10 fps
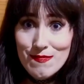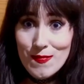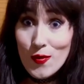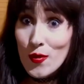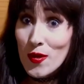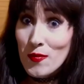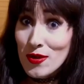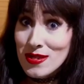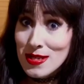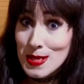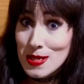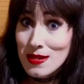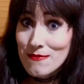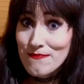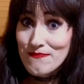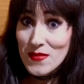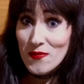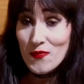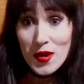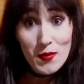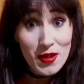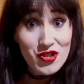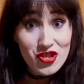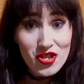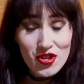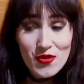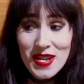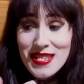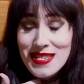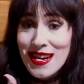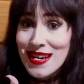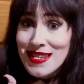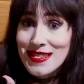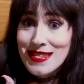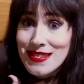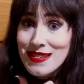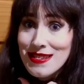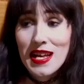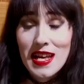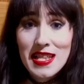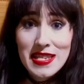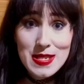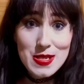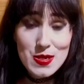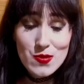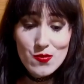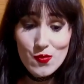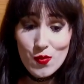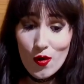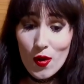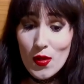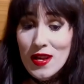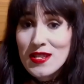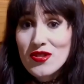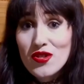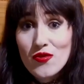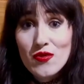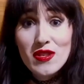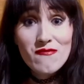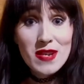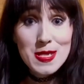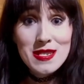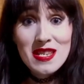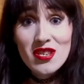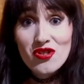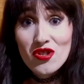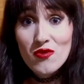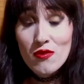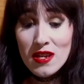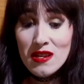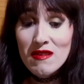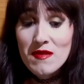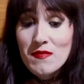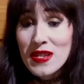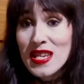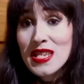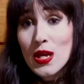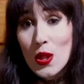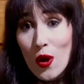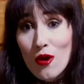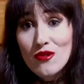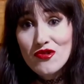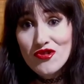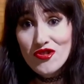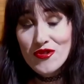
other bodies of people actually knew that had died. And this is what led to the investigation quickly being launched.